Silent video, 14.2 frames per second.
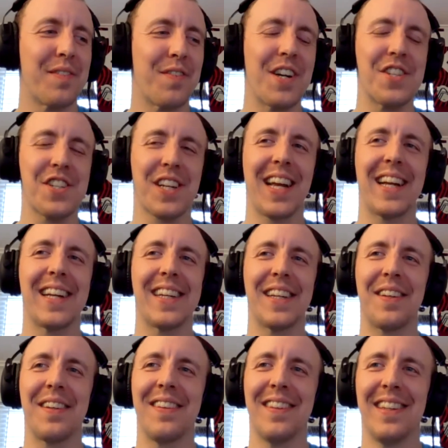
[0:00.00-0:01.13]
French
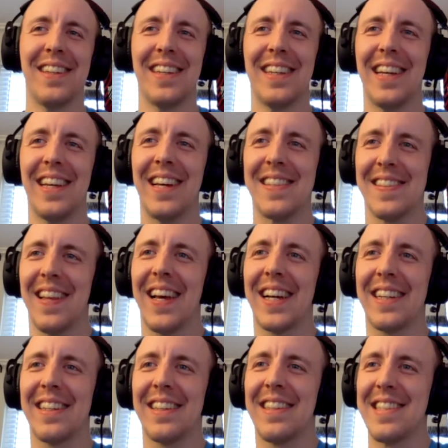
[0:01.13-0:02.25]
Canadian is
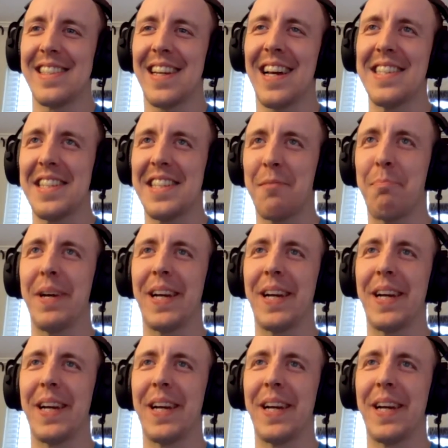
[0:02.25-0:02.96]
like disgusting right.